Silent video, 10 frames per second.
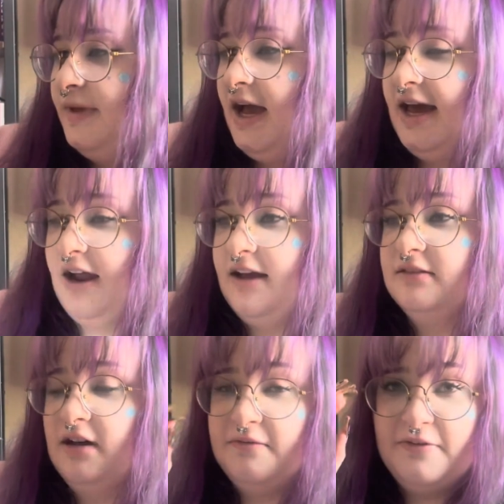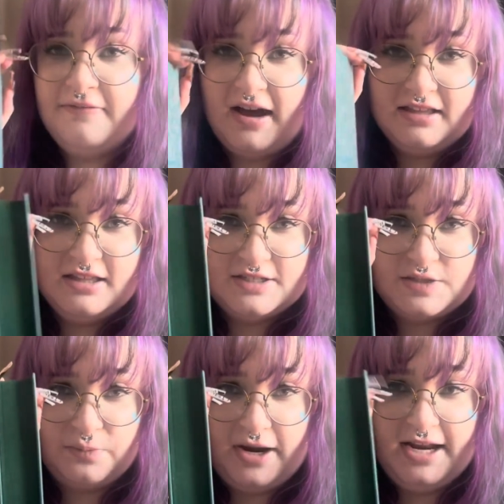And I love the fact that the
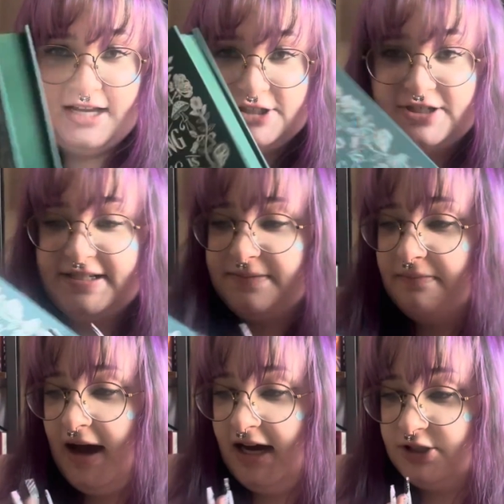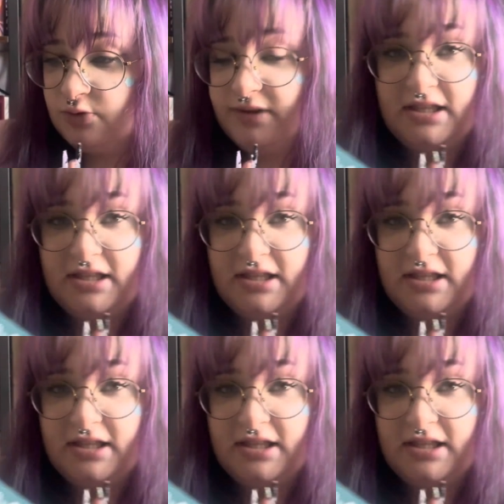sprayed edges match with